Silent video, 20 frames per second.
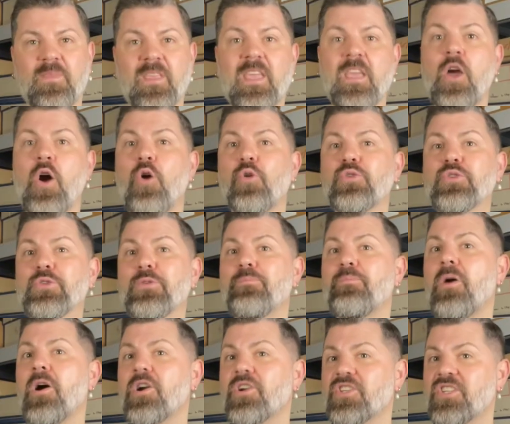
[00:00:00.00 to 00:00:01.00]
He also
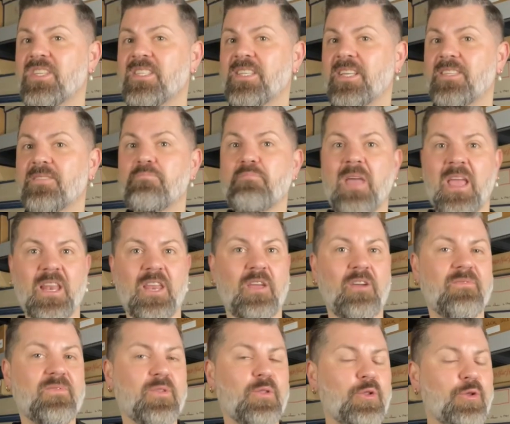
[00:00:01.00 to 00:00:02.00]
purchases many
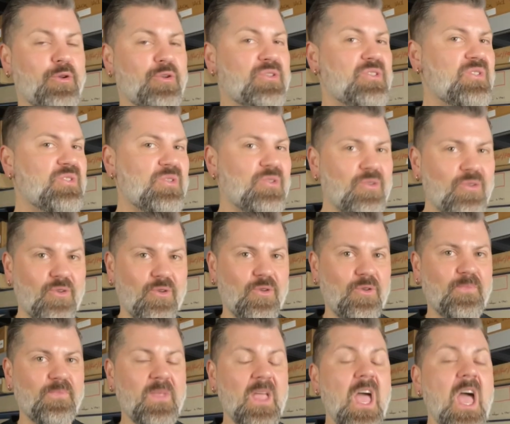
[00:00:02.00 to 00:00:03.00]
of the looks too.
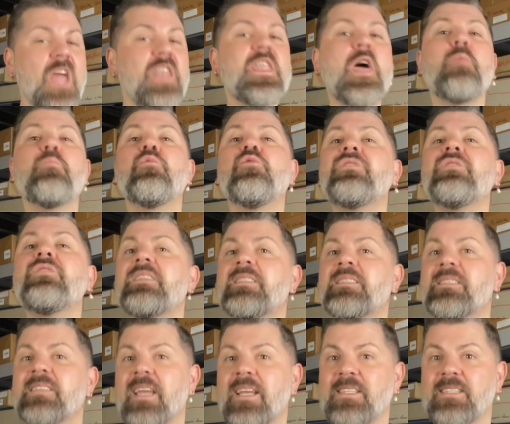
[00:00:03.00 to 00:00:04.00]
Now, most
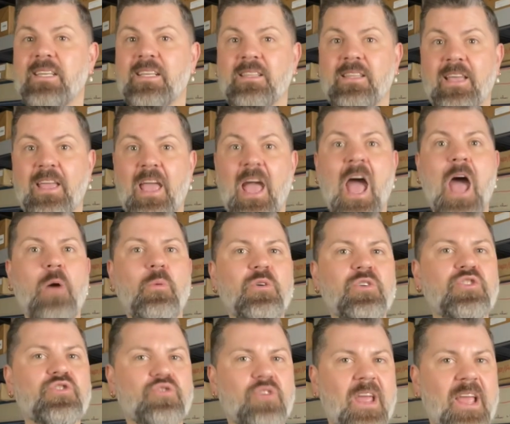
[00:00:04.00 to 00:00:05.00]
excitingly, our
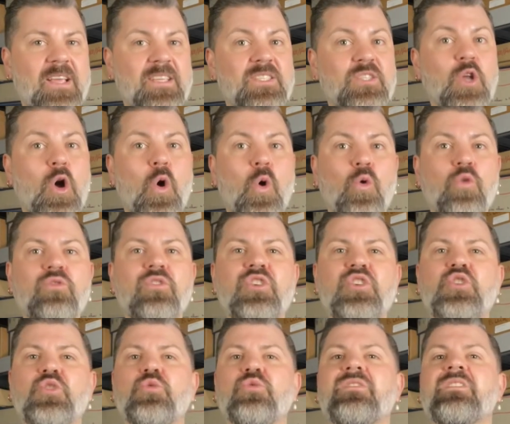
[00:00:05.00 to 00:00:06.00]
dress not only
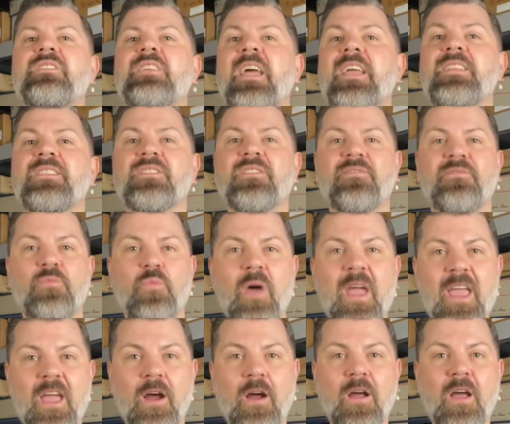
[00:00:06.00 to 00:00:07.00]
shows signs of
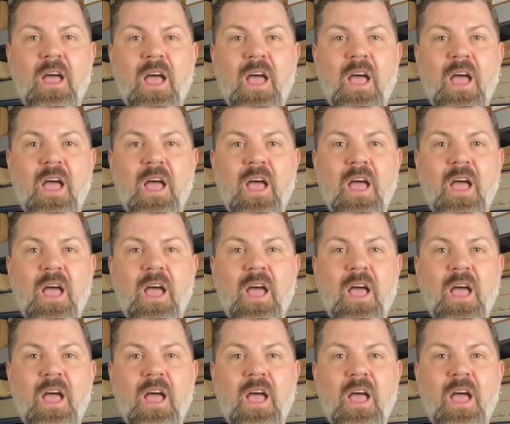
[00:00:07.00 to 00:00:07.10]
wear,